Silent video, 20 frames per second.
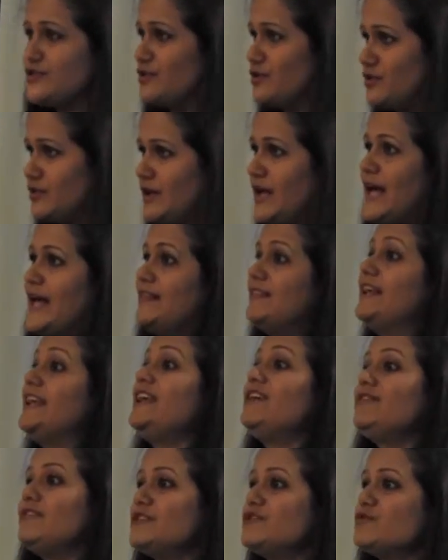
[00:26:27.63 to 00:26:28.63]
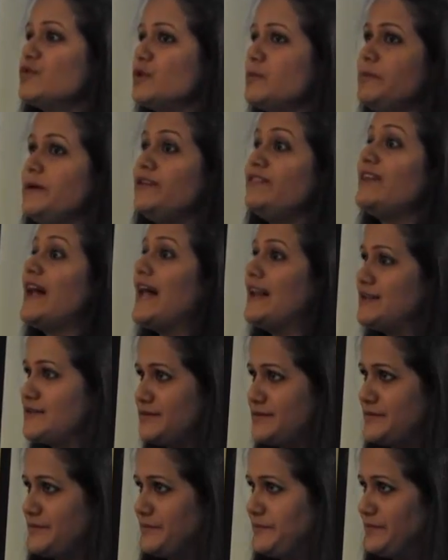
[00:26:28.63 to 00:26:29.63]
you know, the event would be
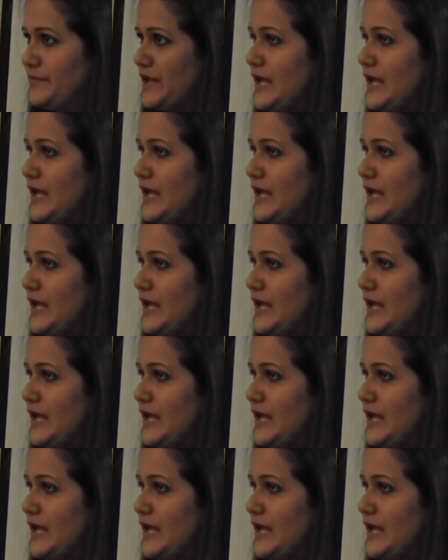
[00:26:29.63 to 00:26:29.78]
random.